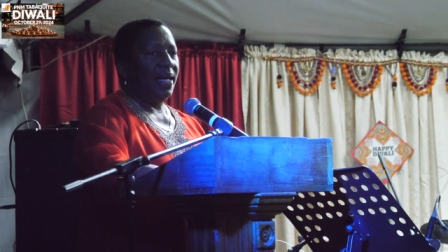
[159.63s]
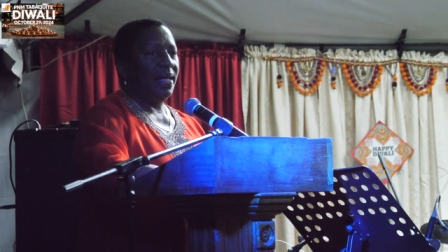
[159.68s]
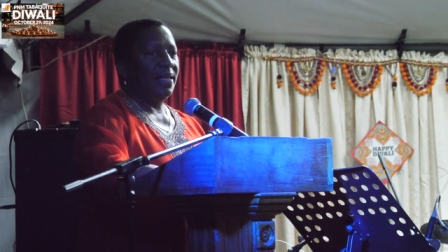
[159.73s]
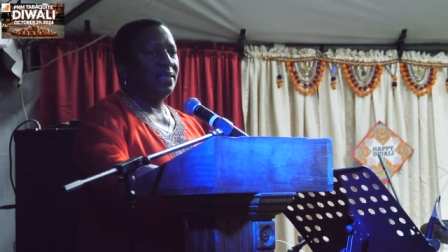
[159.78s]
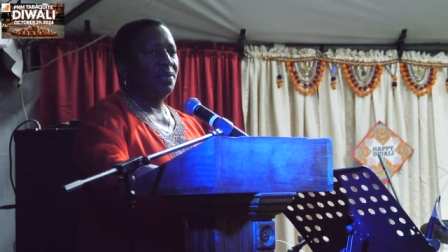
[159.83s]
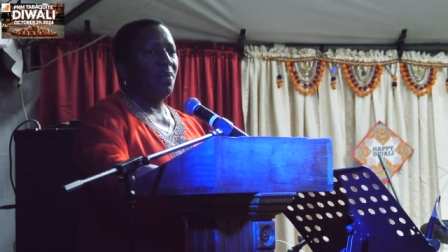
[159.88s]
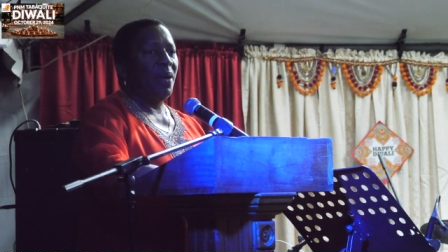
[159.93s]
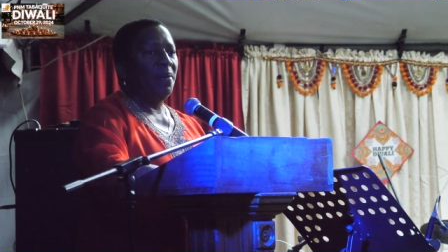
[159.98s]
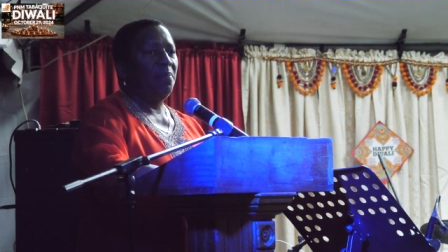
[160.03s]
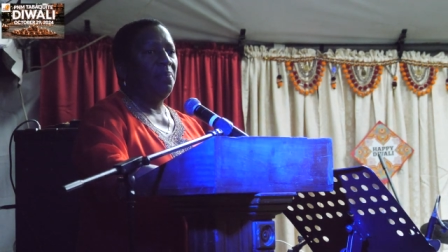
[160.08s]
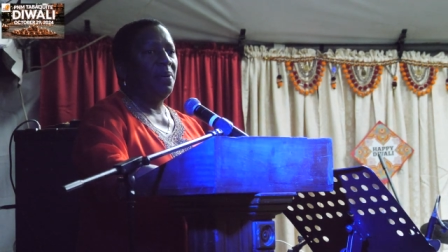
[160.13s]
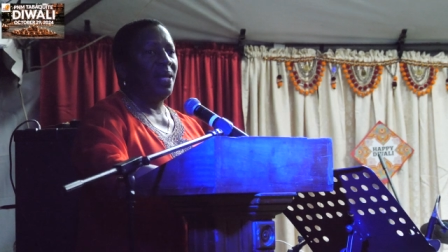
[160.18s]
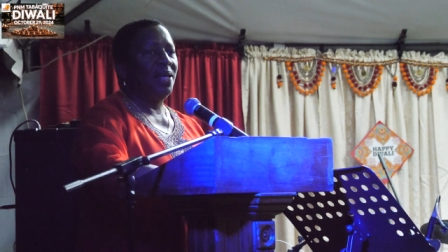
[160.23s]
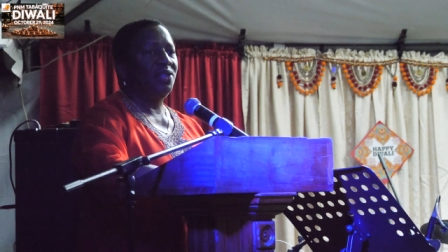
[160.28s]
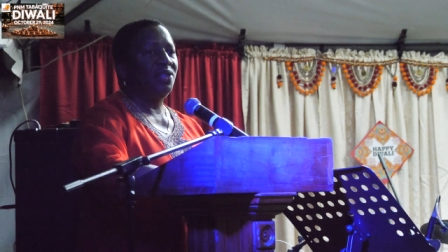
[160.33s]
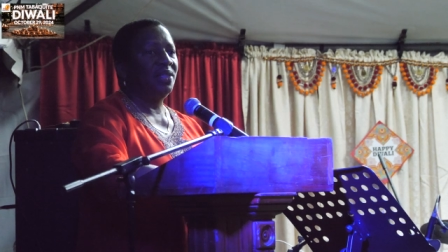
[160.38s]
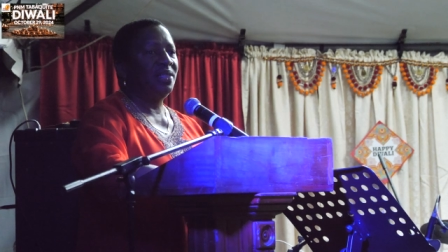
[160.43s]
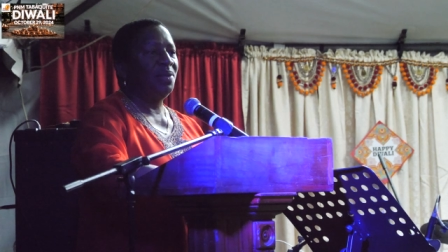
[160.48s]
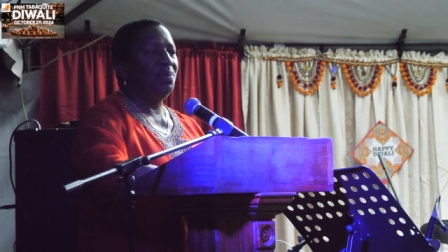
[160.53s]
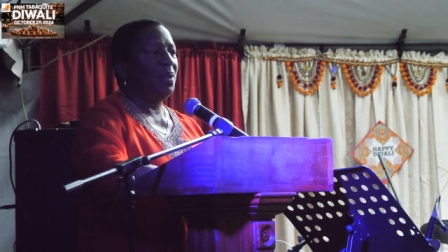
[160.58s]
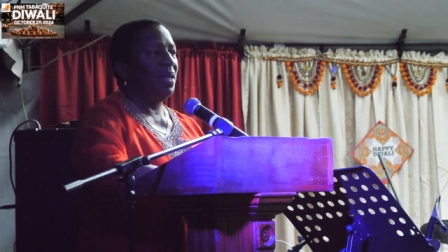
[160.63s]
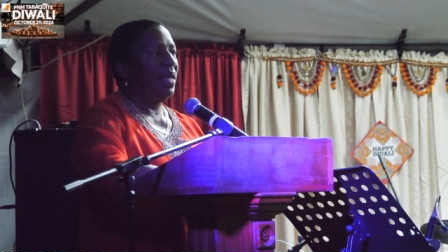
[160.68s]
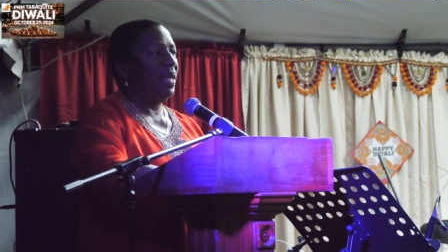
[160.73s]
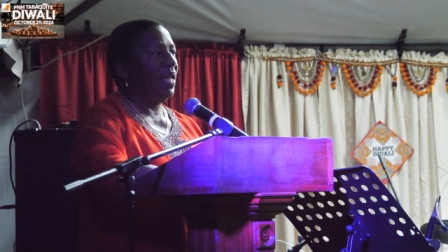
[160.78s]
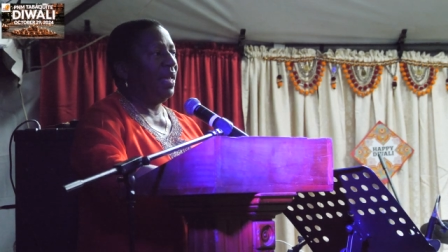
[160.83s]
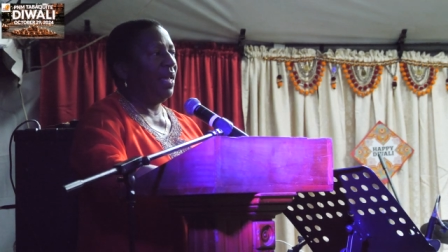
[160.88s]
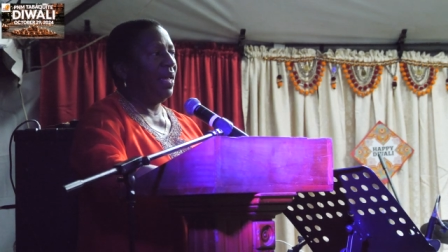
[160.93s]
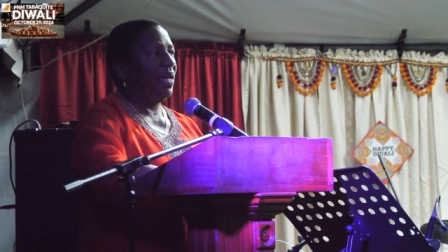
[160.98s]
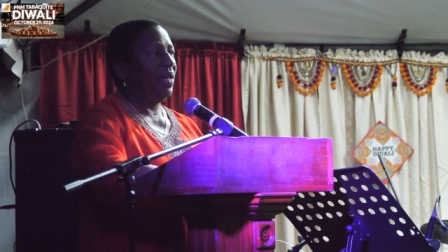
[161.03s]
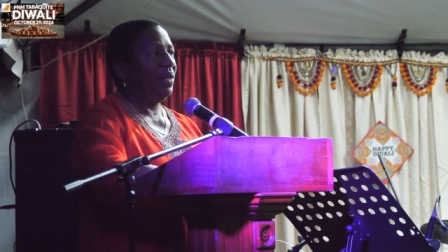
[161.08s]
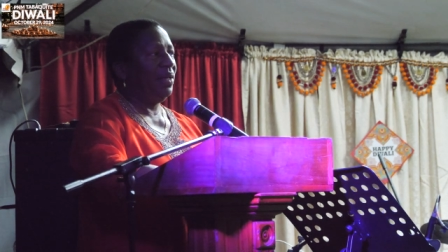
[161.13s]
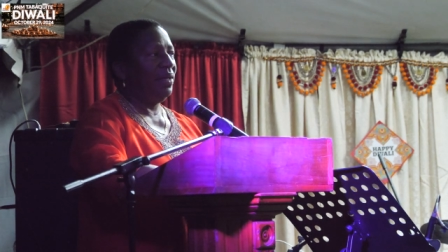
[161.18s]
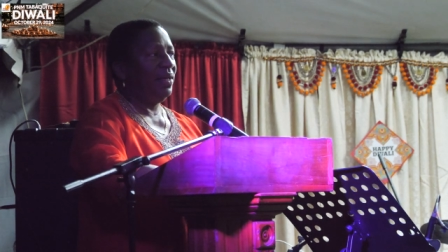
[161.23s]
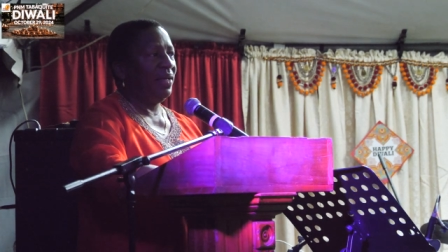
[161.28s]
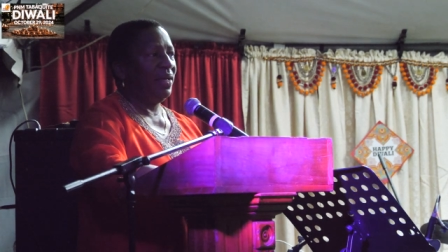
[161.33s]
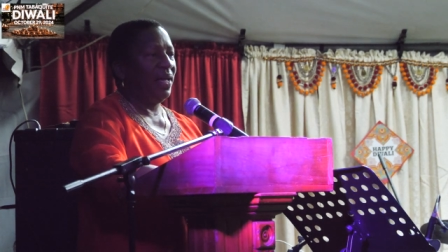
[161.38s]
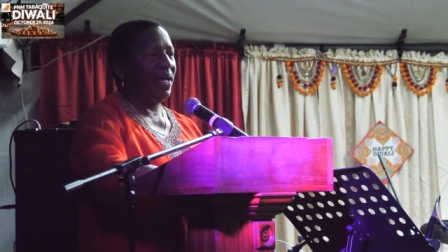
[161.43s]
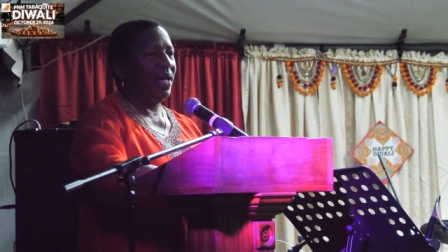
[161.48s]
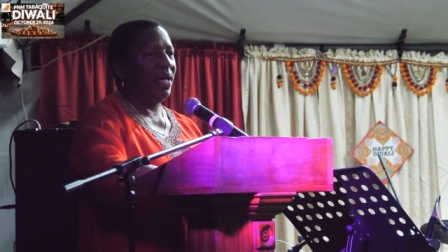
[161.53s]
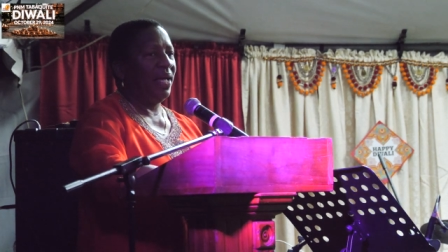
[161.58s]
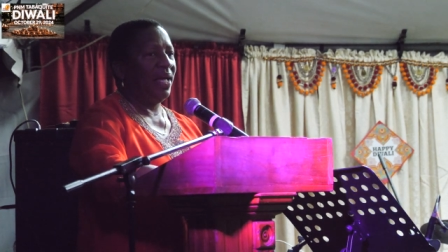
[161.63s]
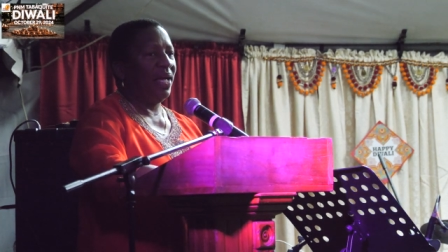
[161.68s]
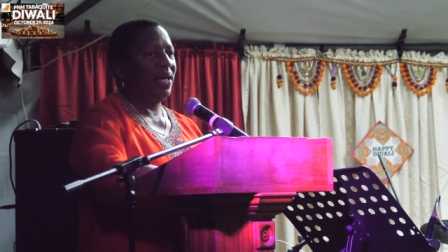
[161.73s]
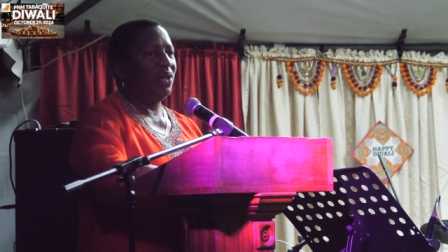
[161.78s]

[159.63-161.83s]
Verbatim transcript: It's my pleasure to be here. I,